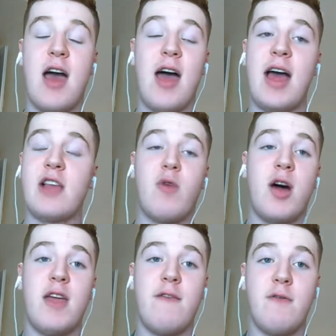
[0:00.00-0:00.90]
and that's
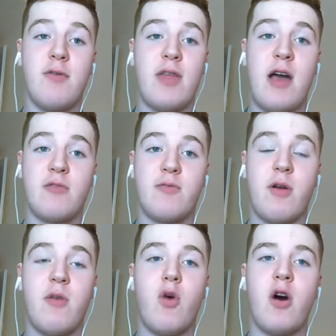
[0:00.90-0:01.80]
why that was
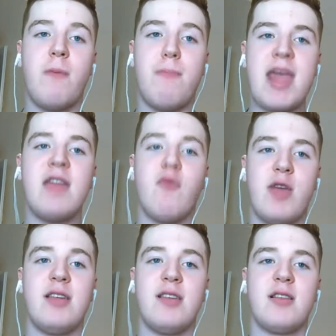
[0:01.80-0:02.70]
probably one of the main
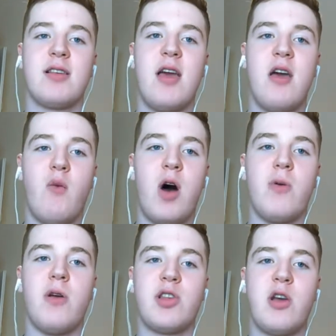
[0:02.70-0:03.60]
reasons why
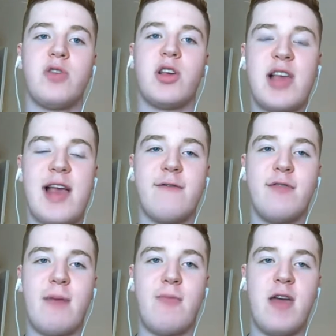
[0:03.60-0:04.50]
we were so successful
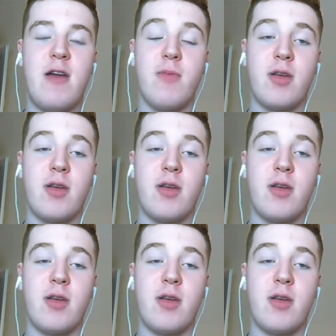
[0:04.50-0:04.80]
in that period,